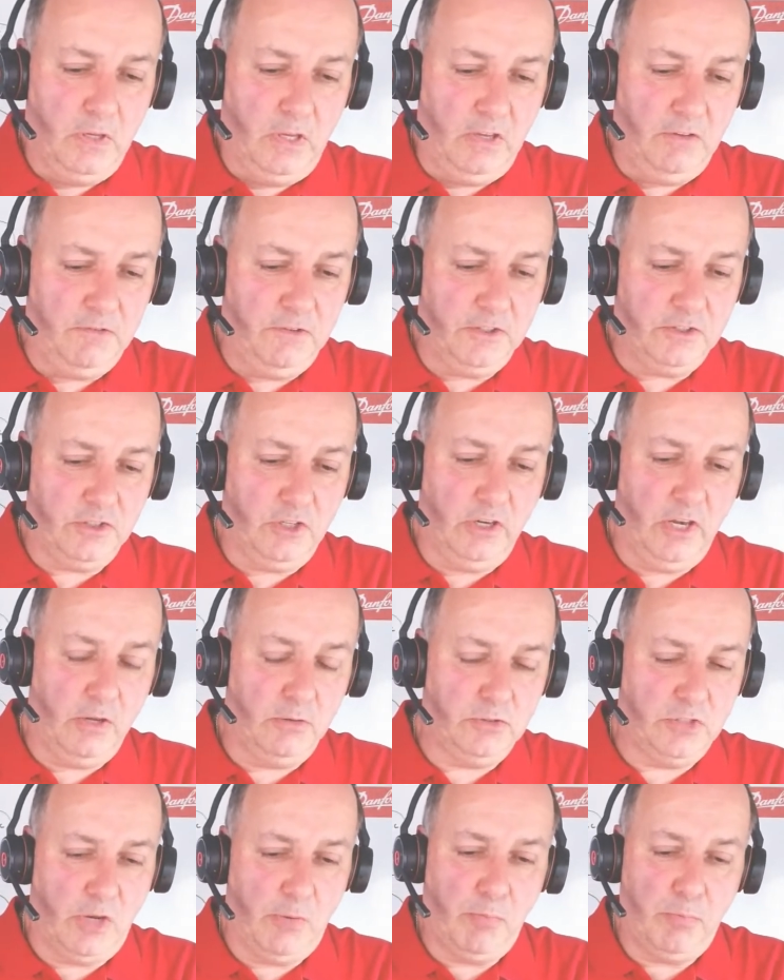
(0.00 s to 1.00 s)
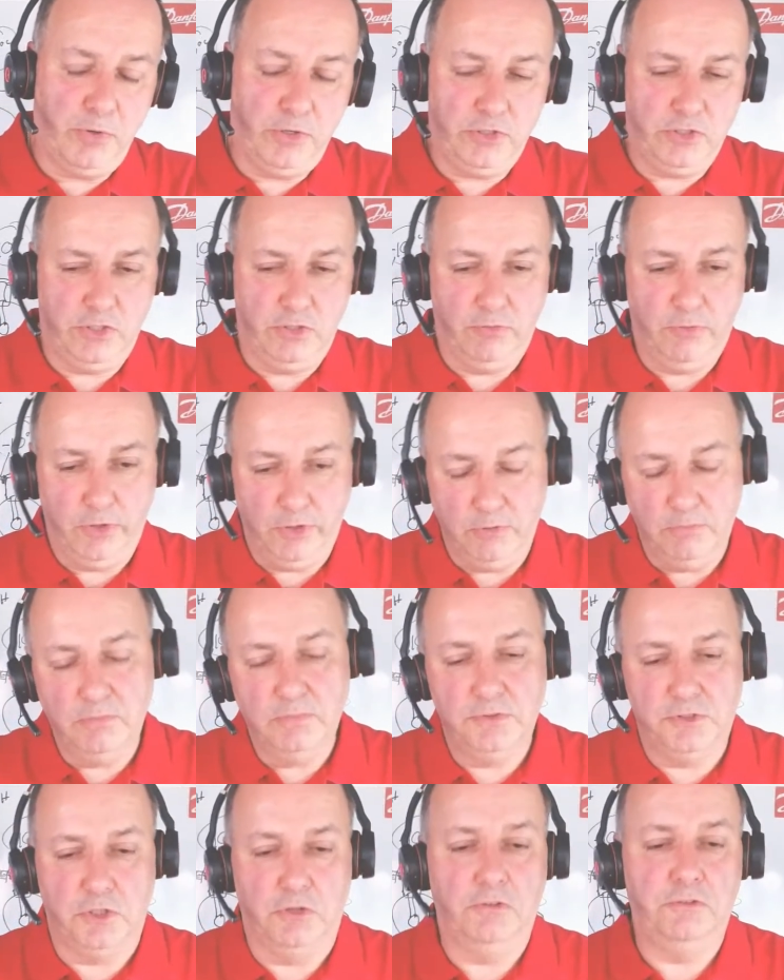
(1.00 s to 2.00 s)
If it's a low temperature room,
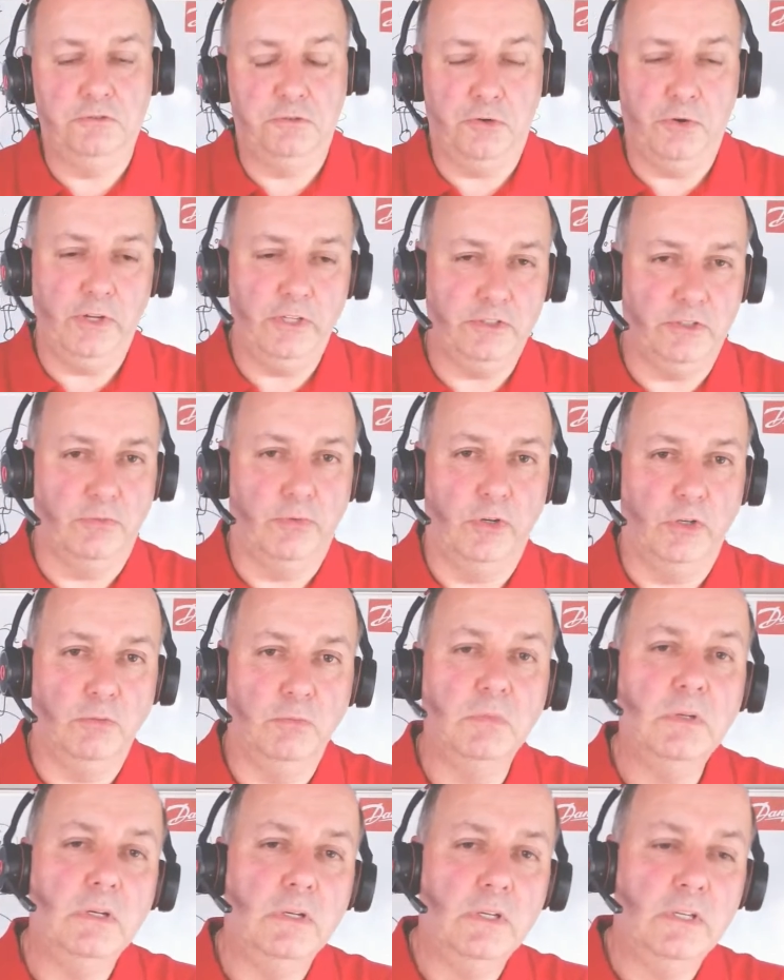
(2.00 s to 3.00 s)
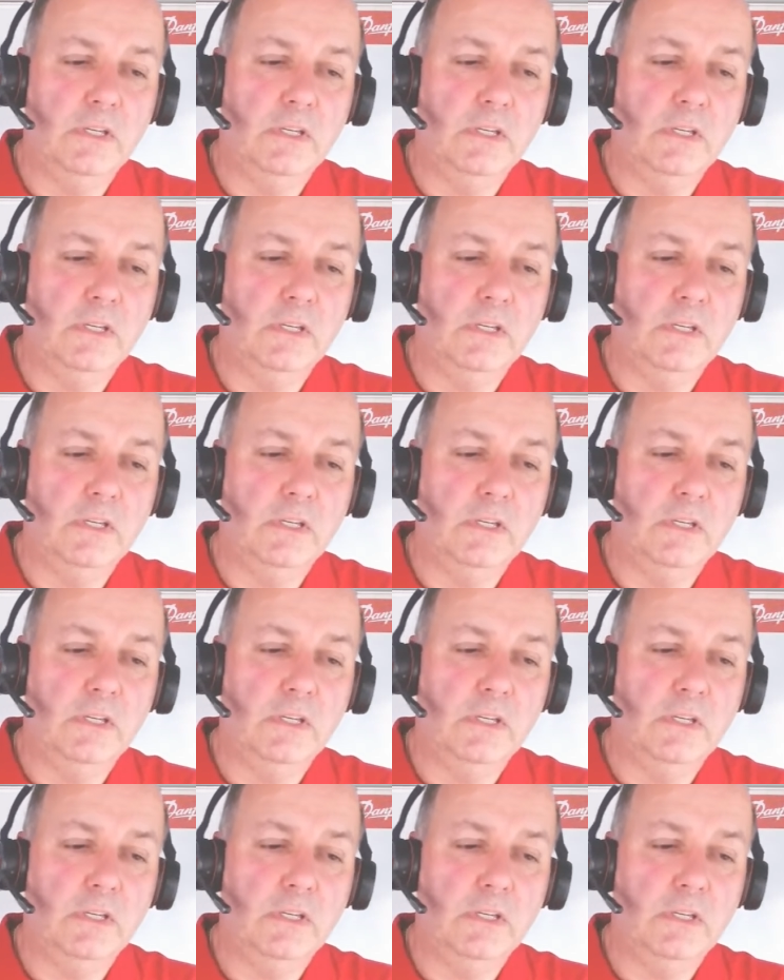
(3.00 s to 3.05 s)
so freezer room,